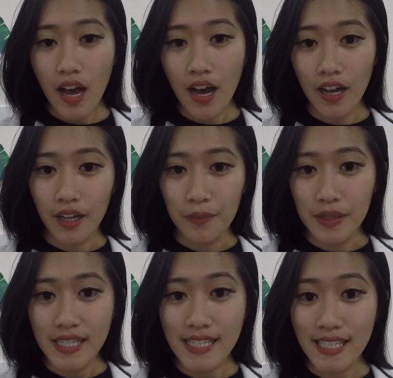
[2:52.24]
um,
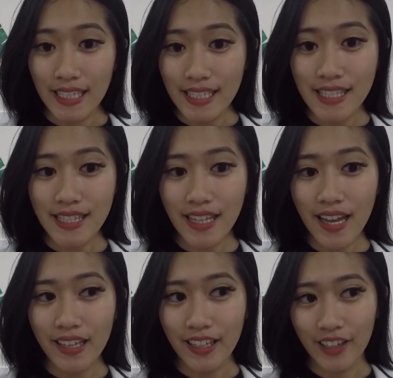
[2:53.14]

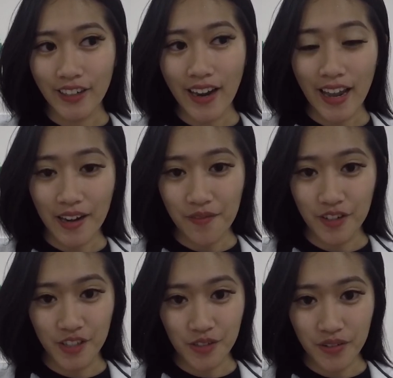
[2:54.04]
sixth year
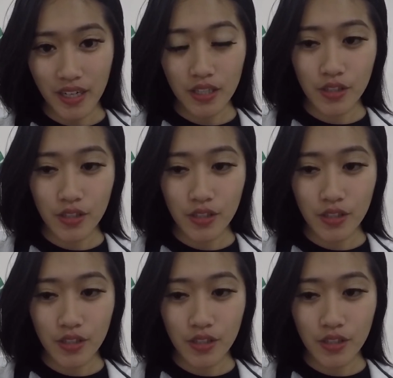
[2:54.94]
anniversary.